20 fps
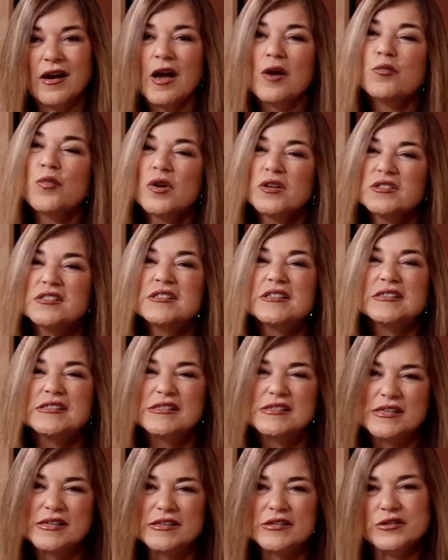I want to
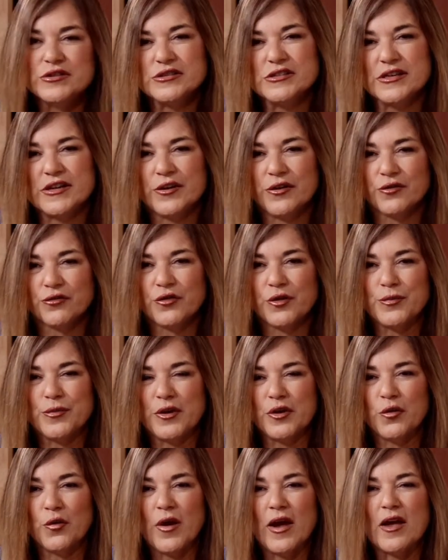continue to hear from
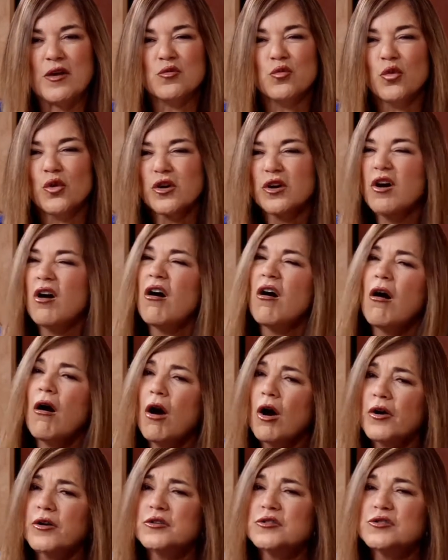you and work
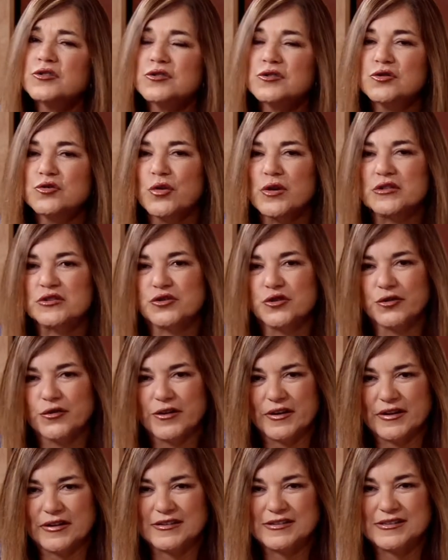hard to address your
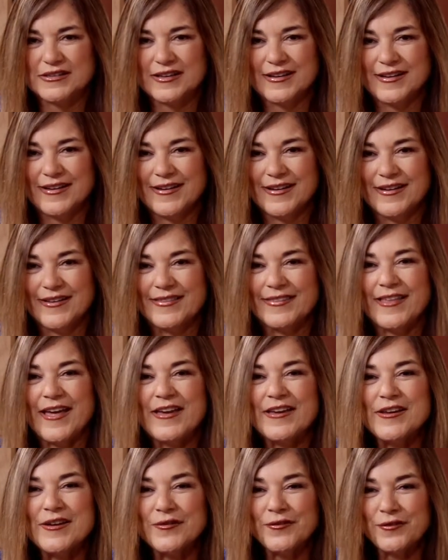needs.
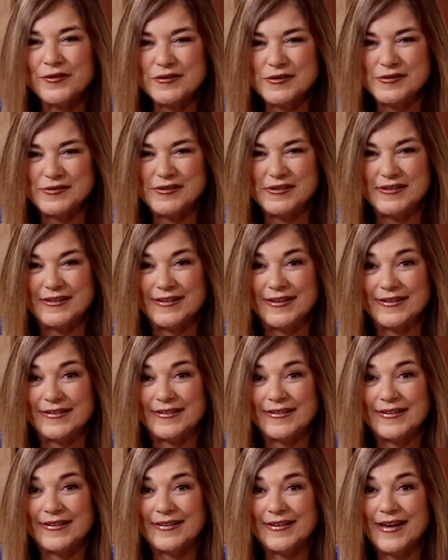Thank you for tuning
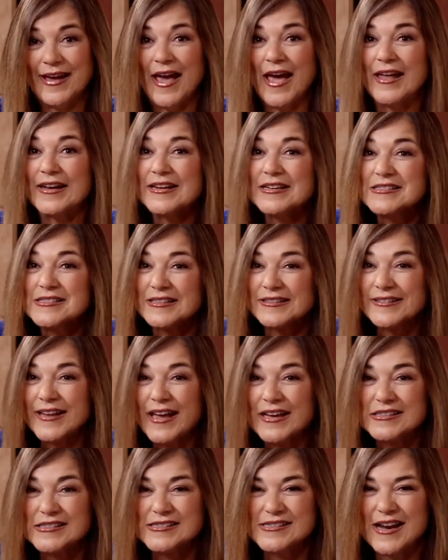in. And until
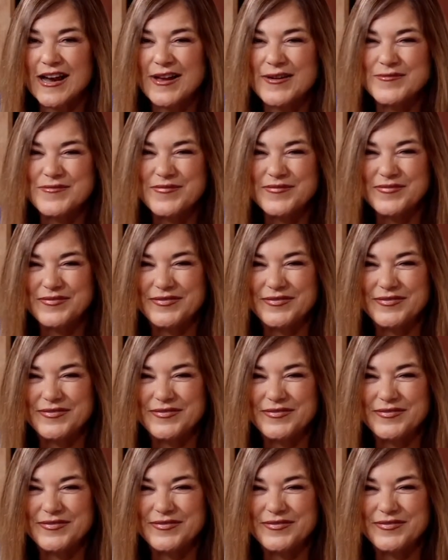next time,